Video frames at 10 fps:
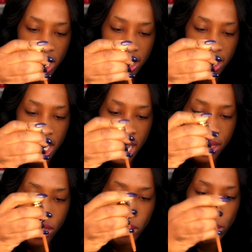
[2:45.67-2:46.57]
It's
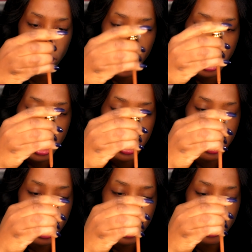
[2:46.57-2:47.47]
not too thin and
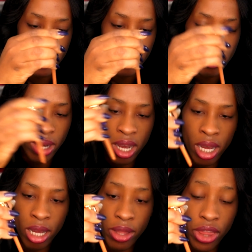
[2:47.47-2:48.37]
it's not too
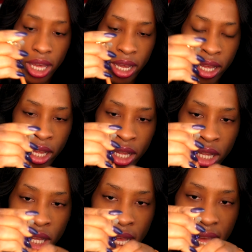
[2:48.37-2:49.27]
uh, thick.
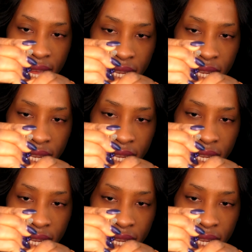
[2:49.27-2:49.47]
And